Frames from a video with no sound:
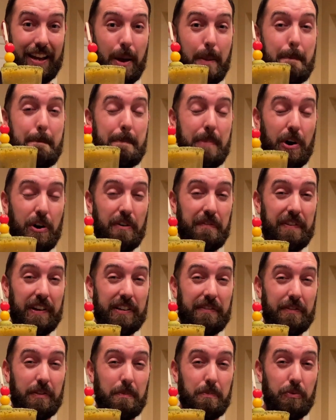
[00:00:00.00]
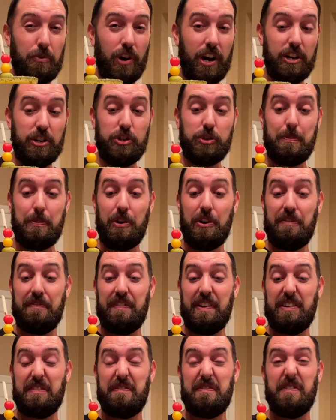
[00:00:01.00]
Perfect for brunch, perfect
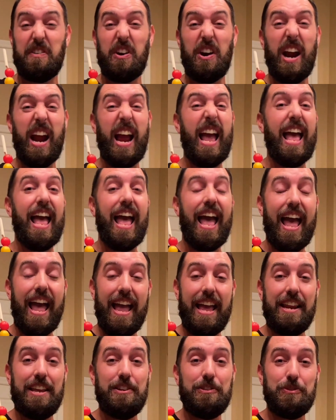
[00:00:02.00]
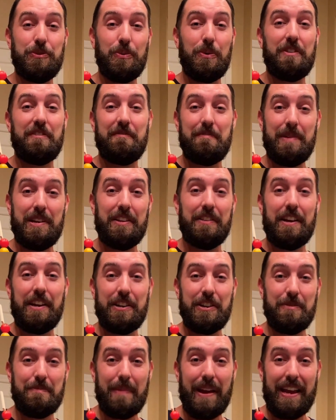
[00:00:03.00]
for any sort of meal that you're
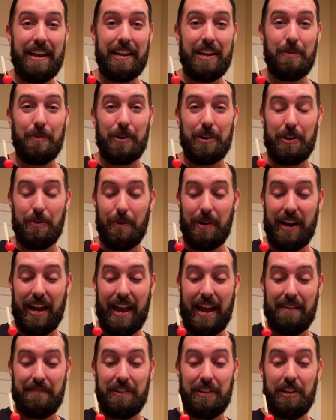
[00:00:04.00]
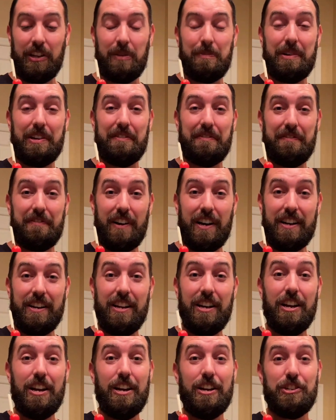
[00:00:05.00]
making where you want to have a little bit of fun,
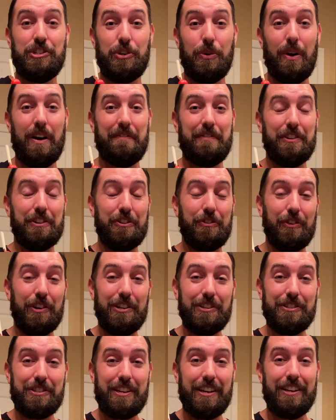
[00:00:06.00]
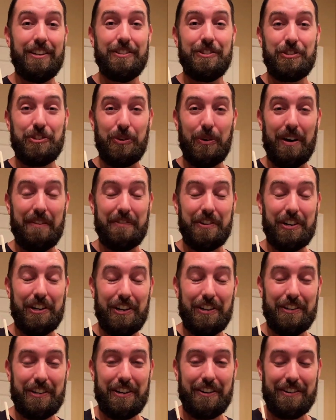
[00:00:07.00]
show off your grill skills, show off your
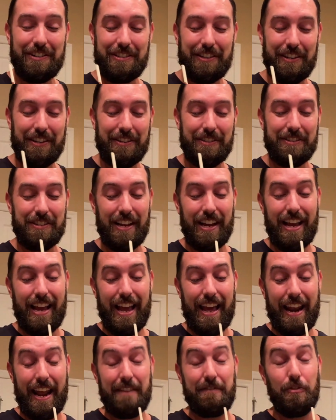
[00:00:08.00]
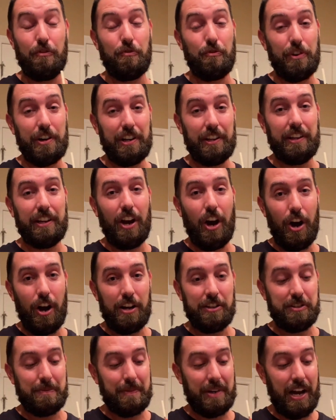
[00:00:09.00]
culinary skills, and have a really
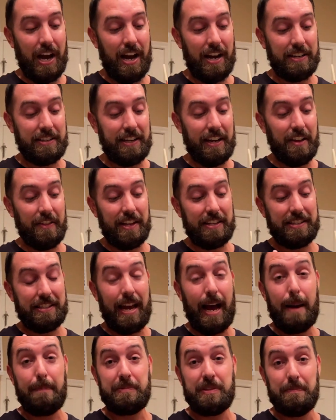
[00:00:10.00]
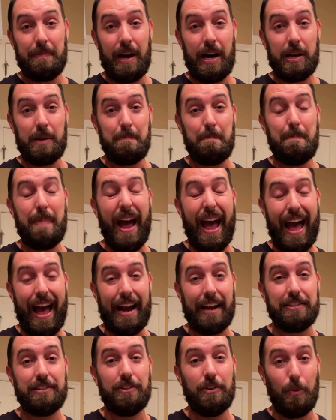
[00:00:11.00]
awesome cocktail that's top to bottom
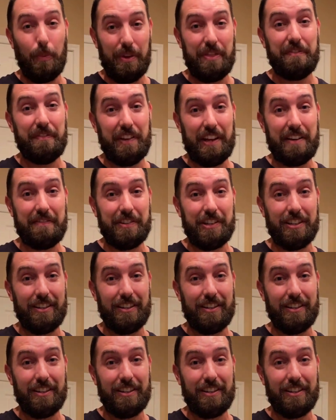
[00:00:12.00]
packed with flavor.